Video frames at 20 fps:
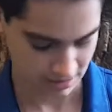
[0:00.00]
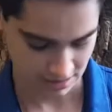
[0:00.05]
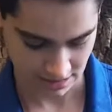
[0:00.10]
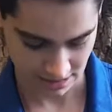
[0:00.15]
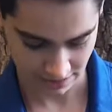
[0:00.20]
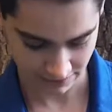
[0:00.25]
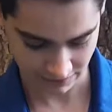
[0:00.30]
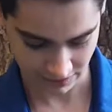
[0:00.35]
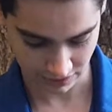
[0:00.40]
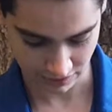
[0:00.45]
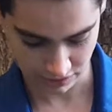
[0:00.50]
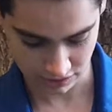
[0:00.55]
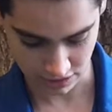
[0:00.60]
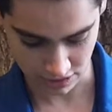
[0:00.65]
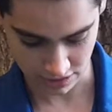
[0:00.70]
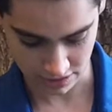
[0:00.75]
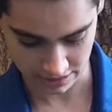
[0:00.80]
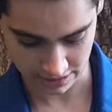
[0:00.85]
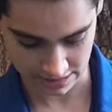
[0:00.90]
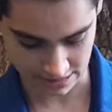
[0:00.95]
Even her
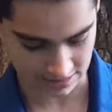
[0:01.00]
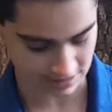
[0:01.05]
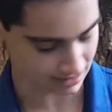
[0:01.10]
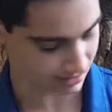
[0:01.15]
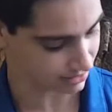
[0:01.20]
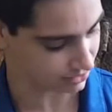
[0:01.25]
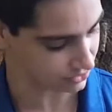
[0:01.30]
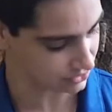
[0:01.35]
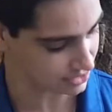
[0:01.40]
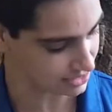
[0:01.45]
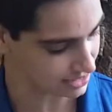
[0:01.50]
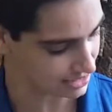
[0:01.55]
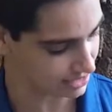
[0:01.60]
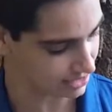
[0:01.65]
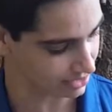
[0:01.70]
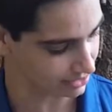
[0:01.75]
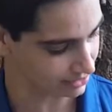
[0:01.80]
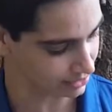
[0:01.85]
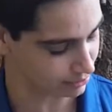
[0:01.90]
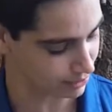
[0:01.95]
dog has a little seat
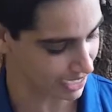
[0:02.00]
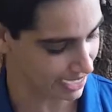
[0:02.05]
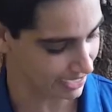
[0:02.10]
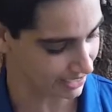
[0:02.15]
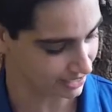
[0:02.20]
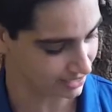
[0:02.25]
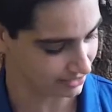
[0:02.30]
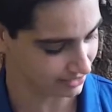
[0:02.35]
on the back.